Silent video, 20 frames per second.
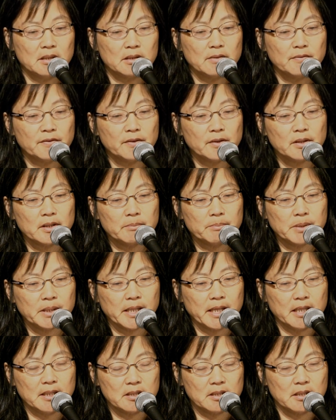The full
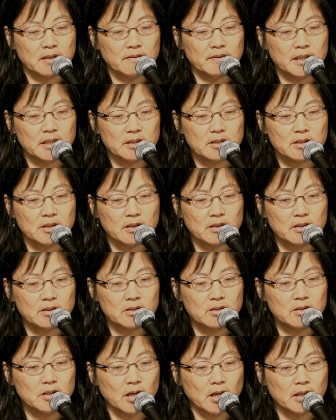implication of this
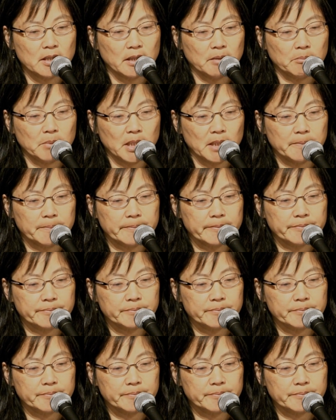started to dawn on me.